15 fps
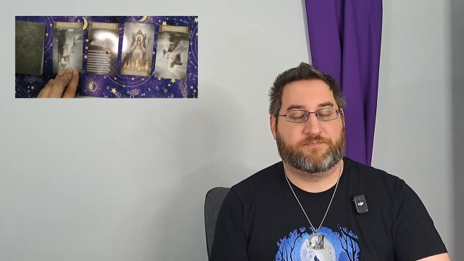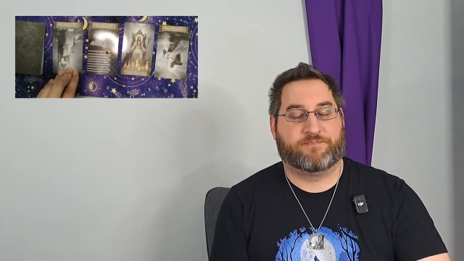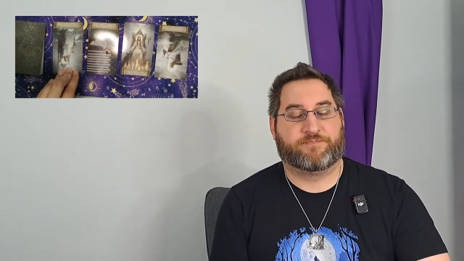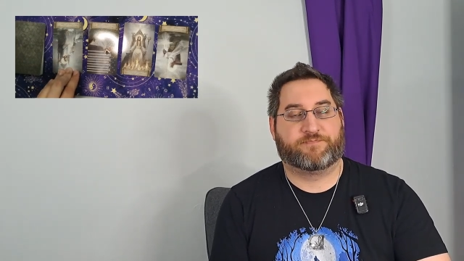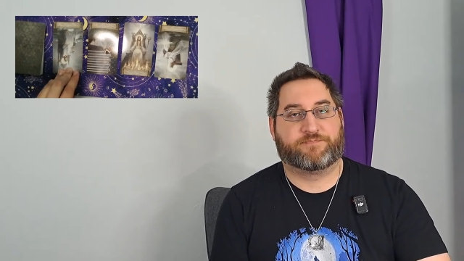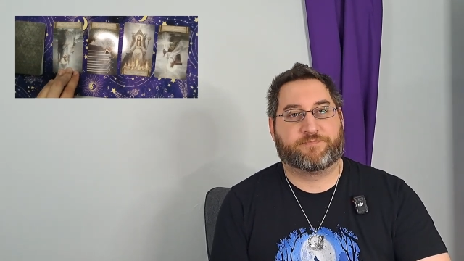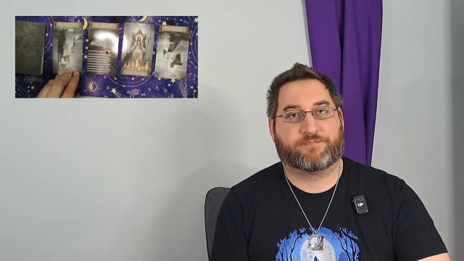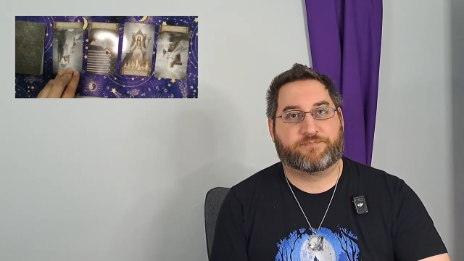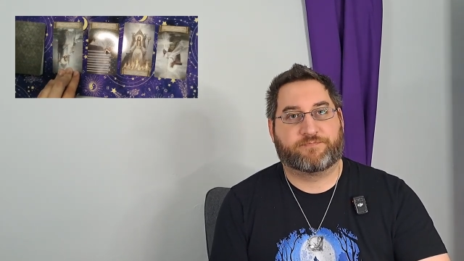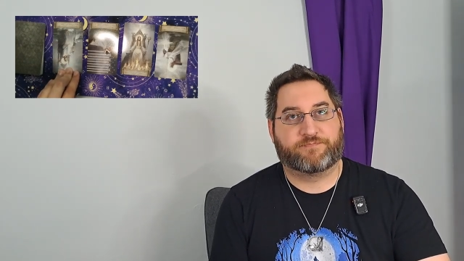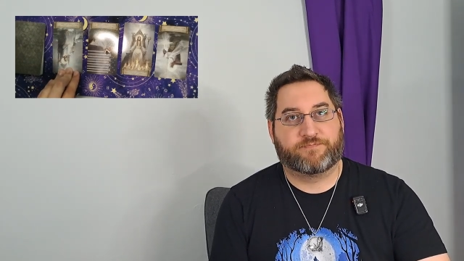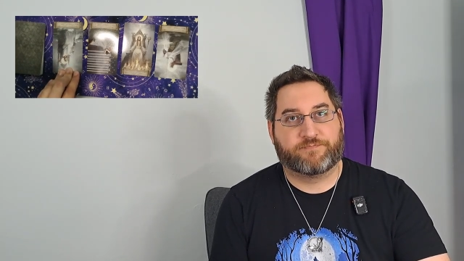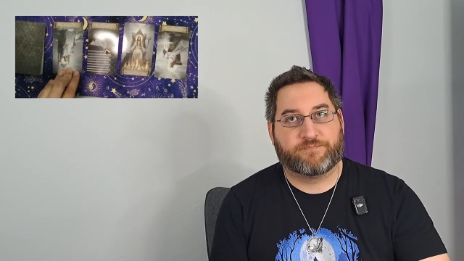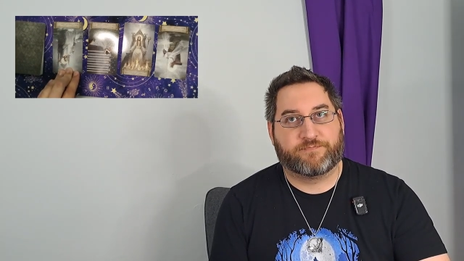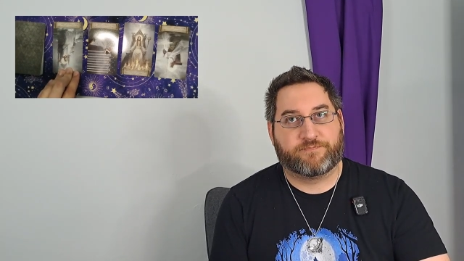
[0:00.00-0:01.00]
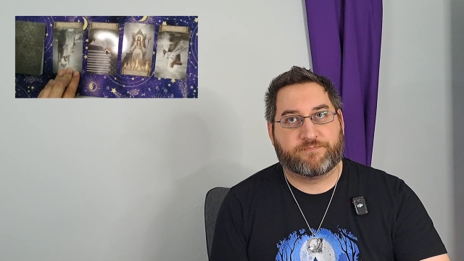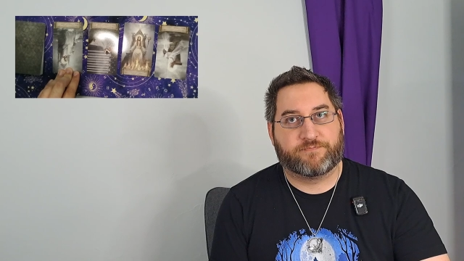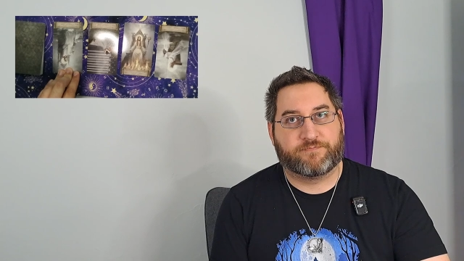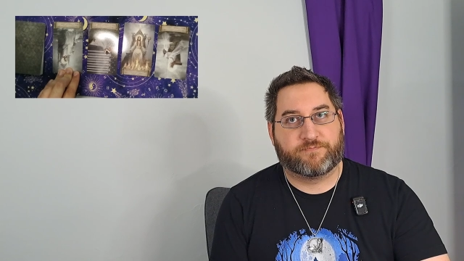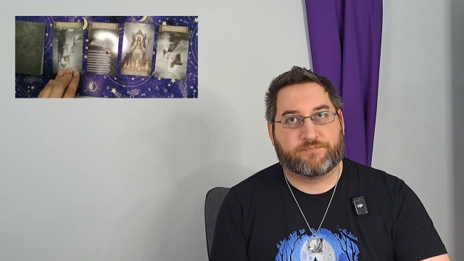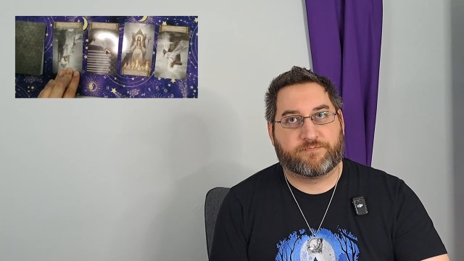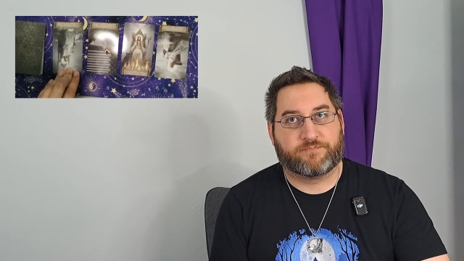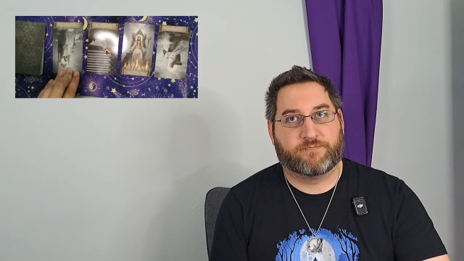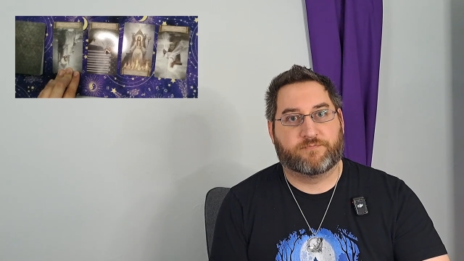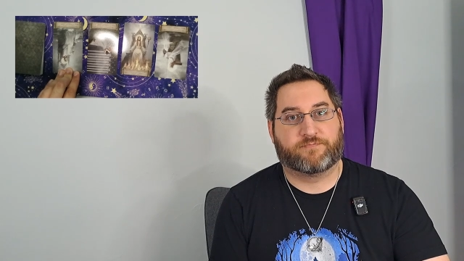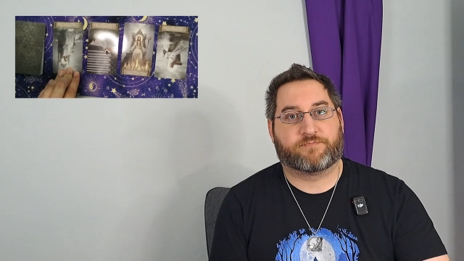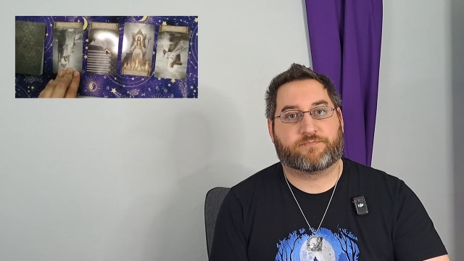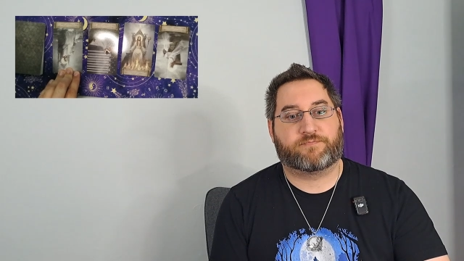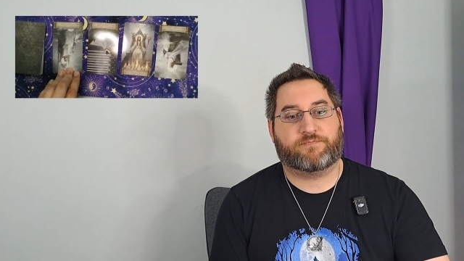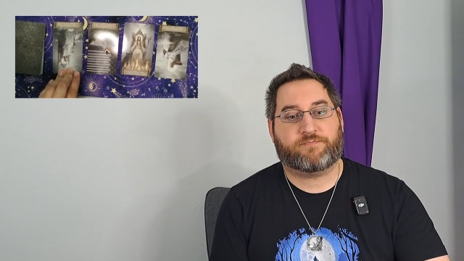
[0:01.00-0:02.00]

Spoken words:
(no one is talking)